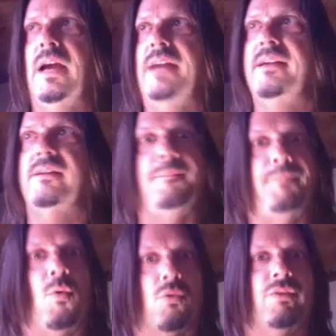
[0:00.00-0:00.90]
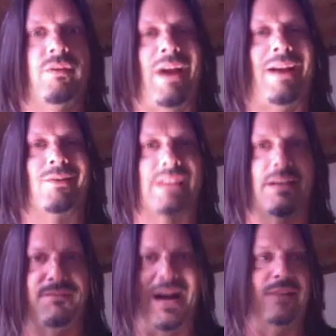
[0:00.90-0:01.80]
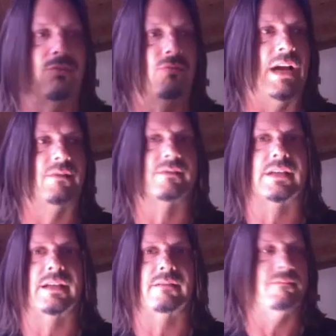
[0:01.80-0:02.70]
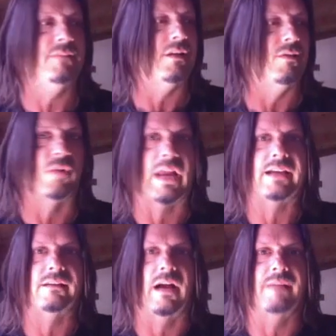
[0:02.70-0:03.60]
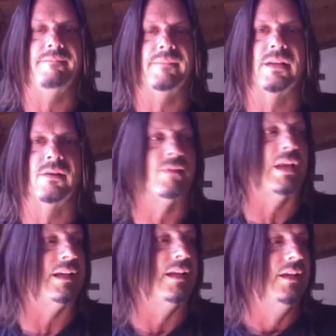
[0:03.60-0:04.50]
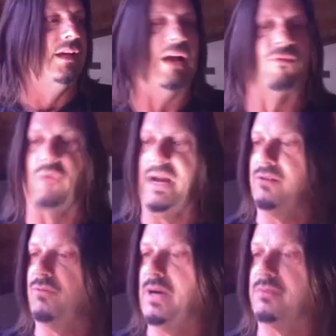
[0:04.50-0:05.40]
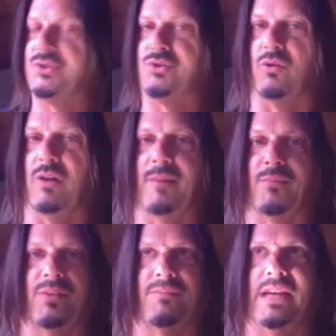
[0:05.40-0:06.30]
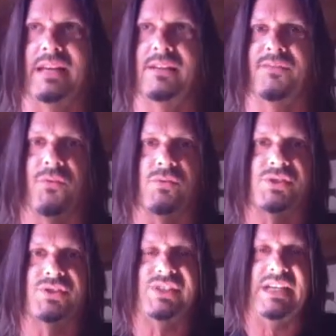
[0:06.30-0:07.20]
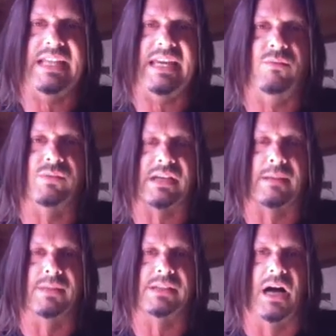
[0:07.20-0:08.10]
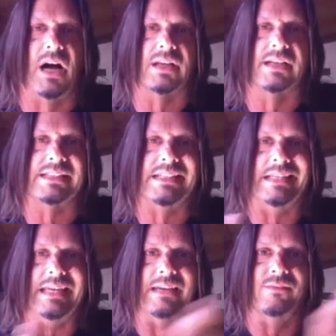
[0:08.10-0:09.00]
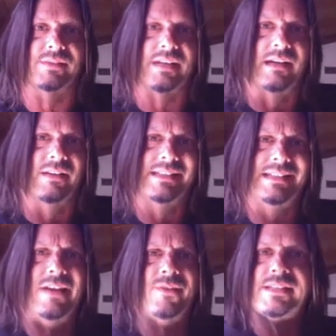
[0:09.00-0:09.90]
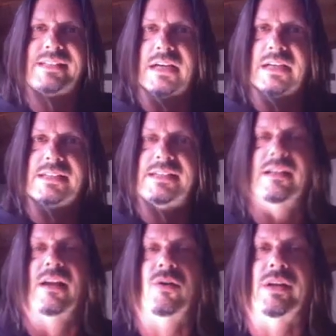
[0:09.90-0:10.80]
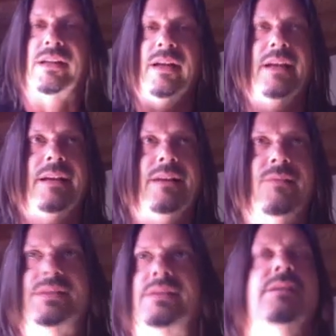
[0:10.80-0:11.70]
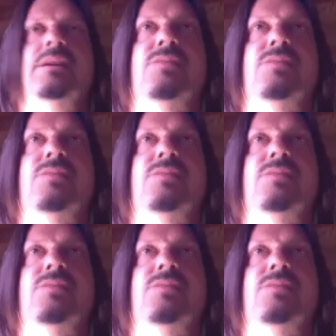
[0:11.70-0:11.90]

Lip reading: then I'm ordering records, like vinyl records, like, you know, what I'm, you know, like, I ran a record store. I remember getting the first CD was like a Madonna CD, and it was like, oh, let's see how this does, you know. And it was